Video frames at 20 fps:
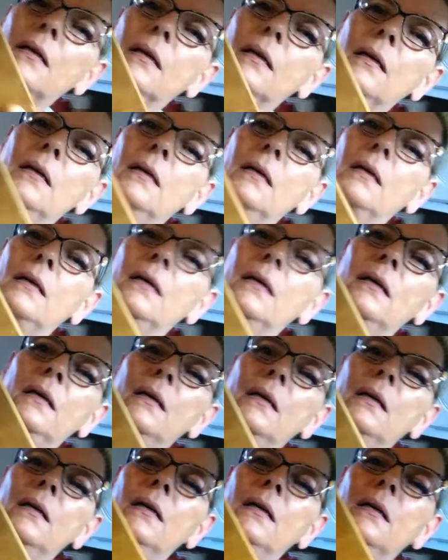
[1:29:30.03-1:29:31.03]
works better with
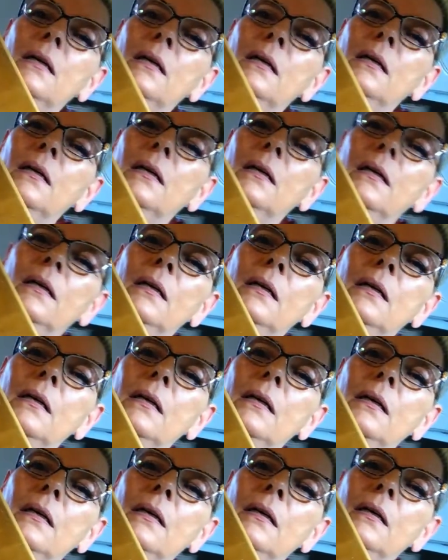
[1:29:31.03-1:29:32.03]
the heat gun for sure.
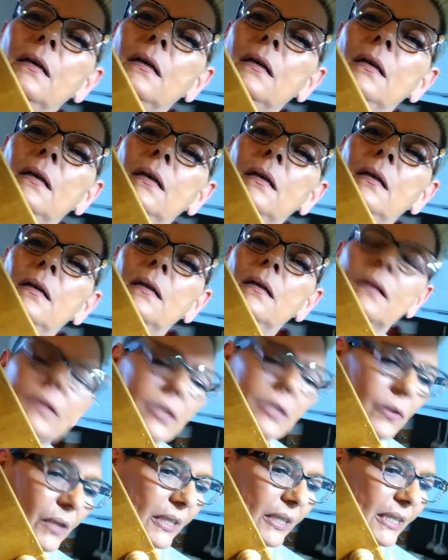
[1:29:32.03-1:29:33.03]

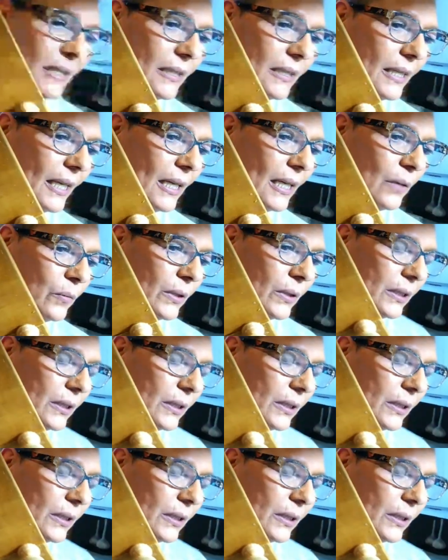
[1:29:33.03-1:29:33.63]
So I did that with